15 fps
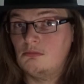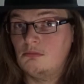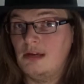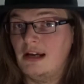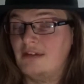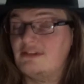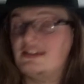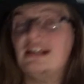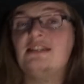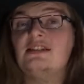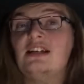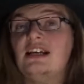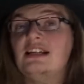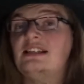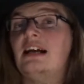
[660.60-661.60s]
we have
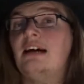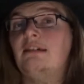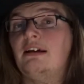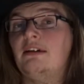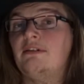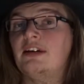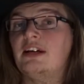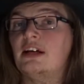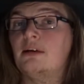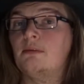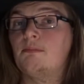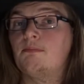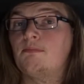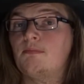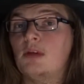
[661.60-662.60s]
Sansa is now Littlefinger.
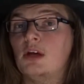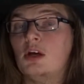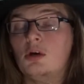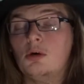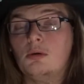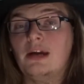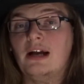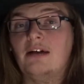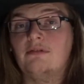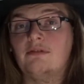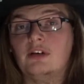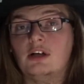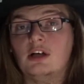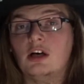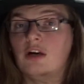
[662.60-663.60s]
We have
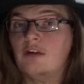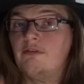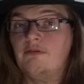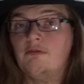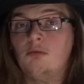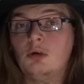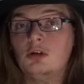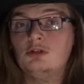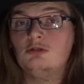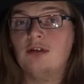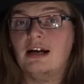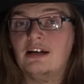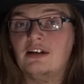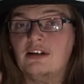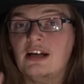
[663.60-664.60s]
one
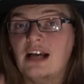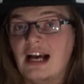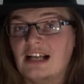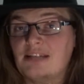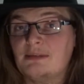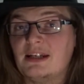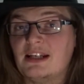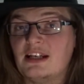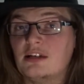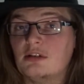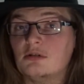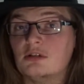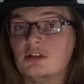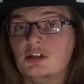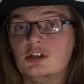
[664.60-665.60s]
dragon has been
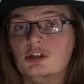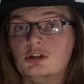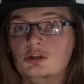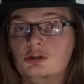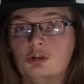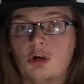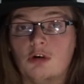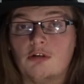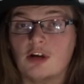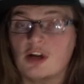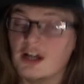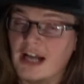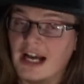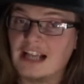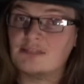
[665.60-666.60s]
killed. Jorah
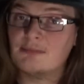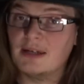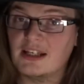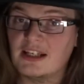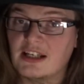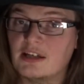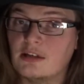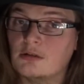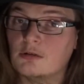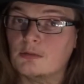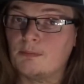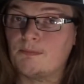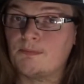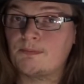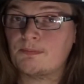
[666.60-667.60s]
has been killed.
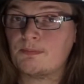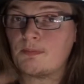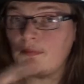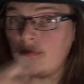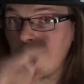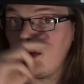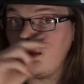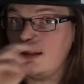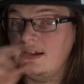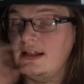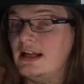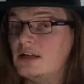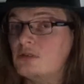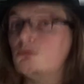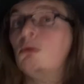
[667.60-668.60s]

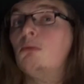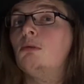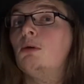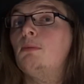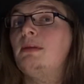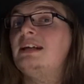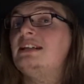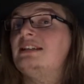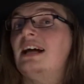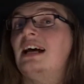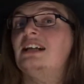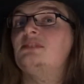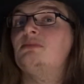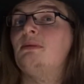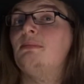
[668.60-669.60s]
Now there's one more piece that
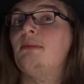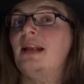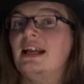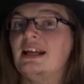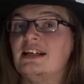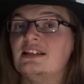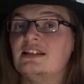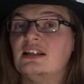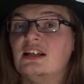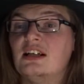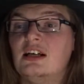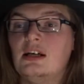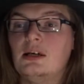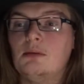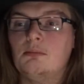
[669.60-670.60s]
has to be played
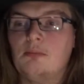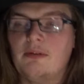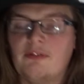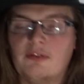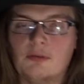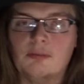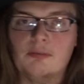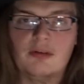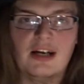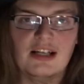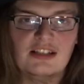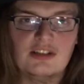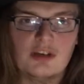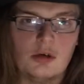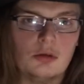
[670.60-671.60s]
before
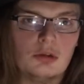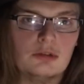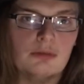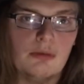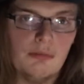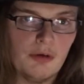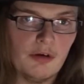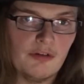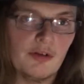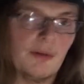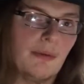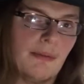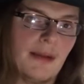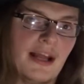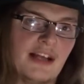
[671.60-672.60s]
Bran's ultimate move can
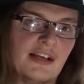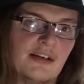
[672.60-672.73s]
be made.